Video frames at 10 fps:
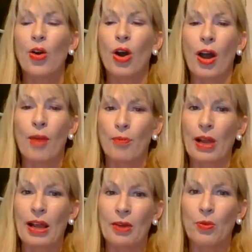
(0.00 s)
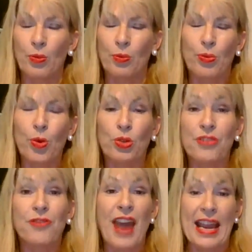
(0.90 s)
called a
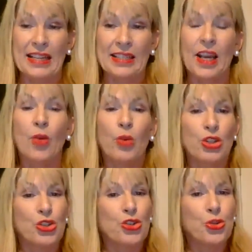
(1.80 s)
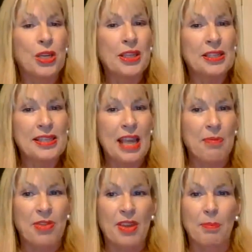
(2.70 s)
fade, which is doing the same
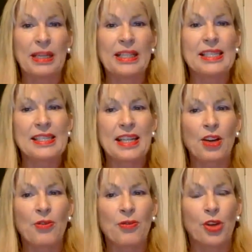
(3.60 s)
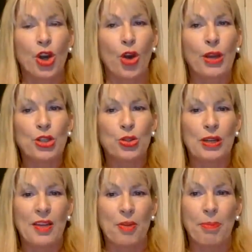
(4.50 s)
thing, but instead of going to
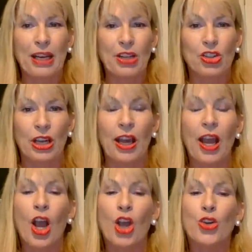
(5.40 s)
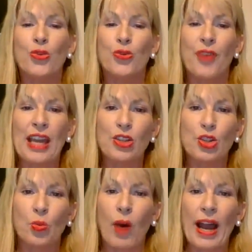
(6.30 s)
another picture, you fade
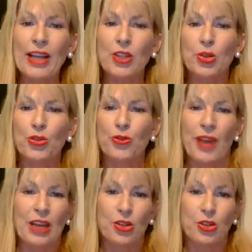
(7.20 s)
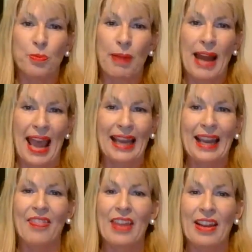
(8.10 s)
to white or you fade to black,
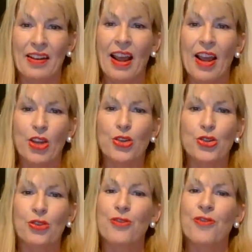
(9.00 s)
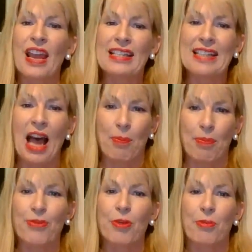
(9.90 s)
and then you sort of fade up
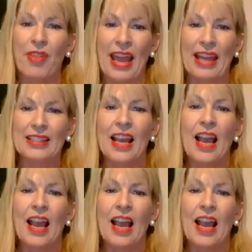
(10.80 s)
from that.